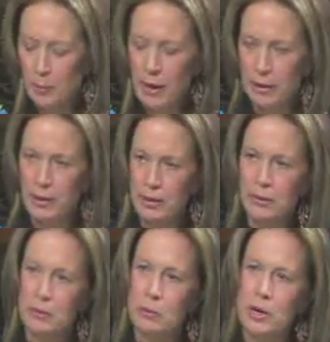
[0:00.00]
But how about here
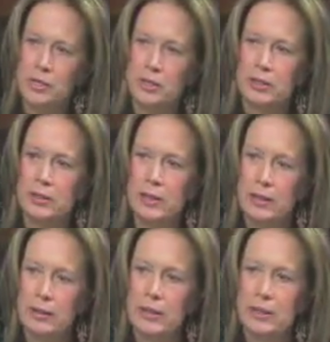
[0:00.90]
in the Washington
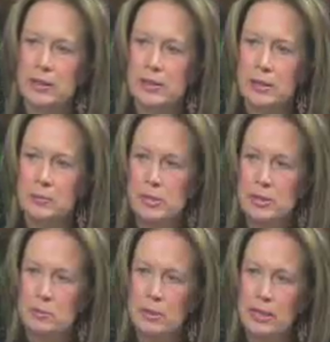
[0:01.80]
area? It seems
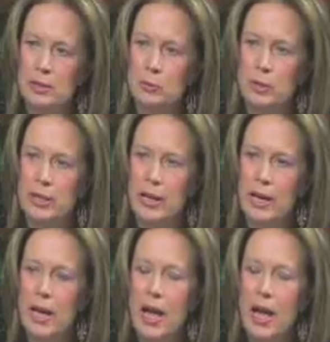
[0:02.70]
to me that we get...